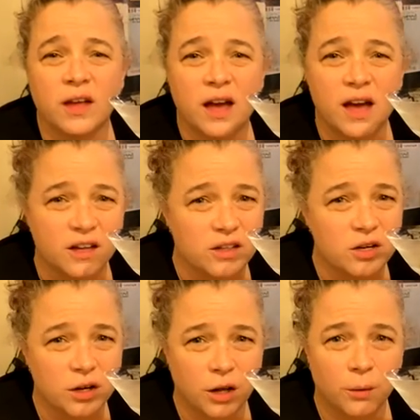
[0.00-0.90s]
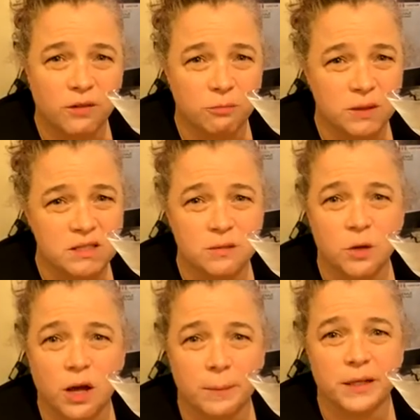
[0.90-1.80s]
I know I've missed some
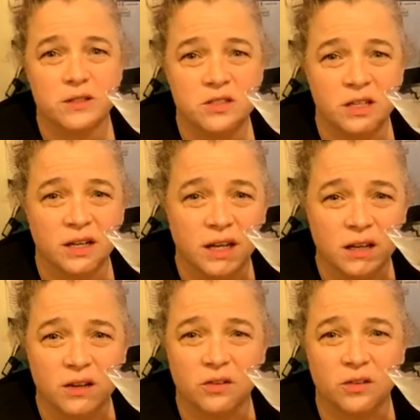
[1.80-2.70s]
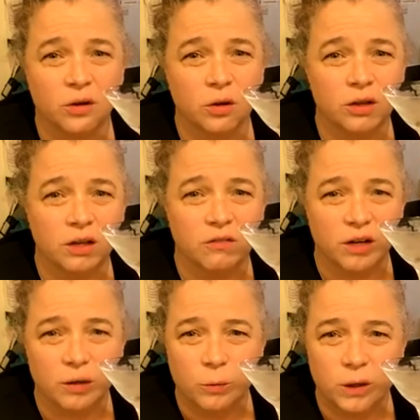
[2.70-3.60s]
comments tonight because they're looking
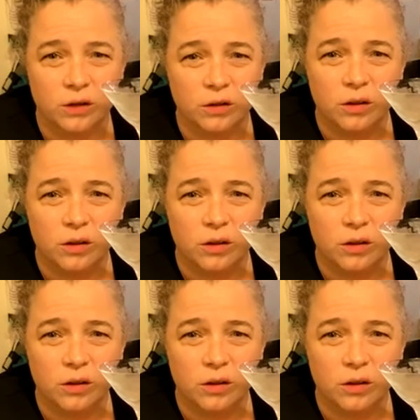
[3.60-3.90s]
very weird.